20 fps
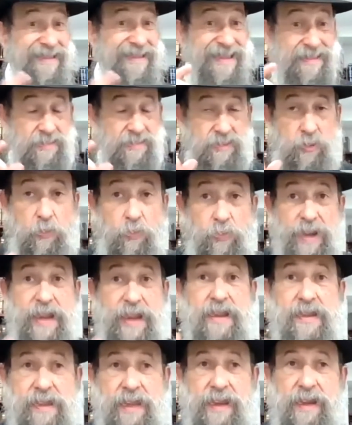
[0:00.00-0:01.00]
in 3
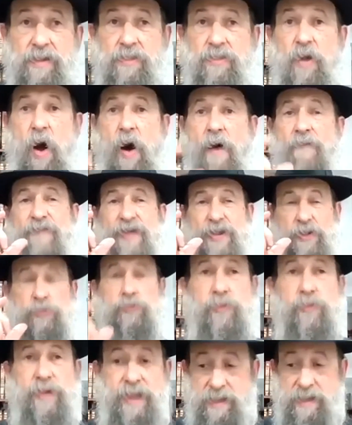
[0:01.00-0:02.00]
years of a
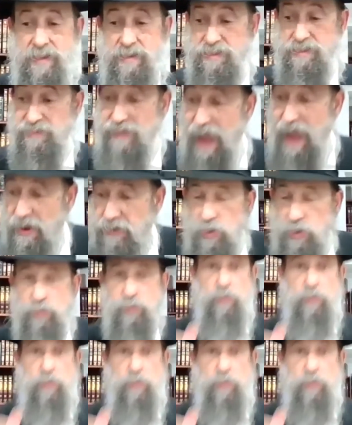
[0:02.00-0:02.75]
tree starting